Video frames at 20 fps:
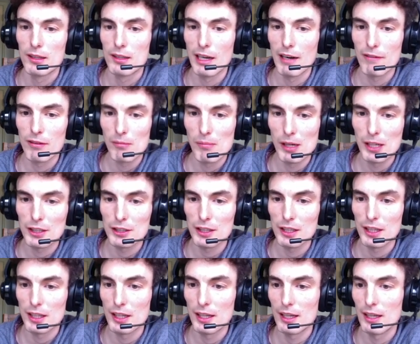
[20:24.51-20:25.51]

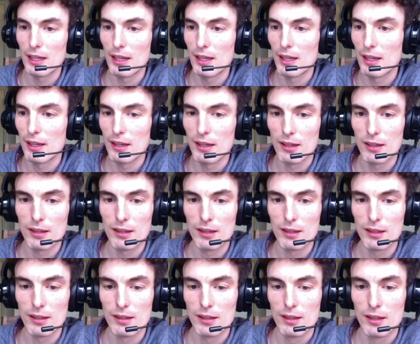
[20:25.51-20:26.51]
information,
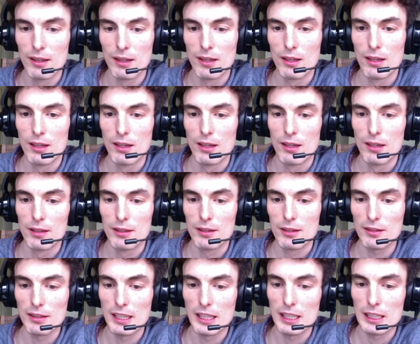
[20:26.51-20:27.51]

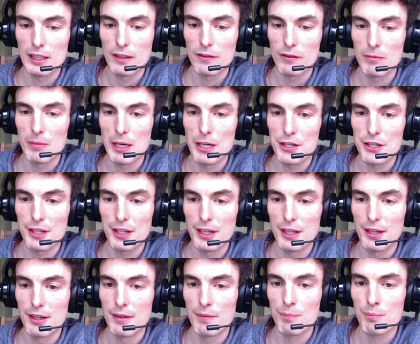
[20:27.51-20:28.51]
deleting your
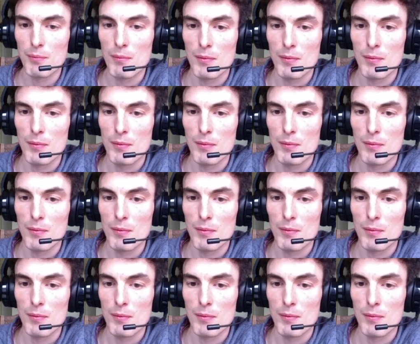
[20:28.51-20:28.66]
information.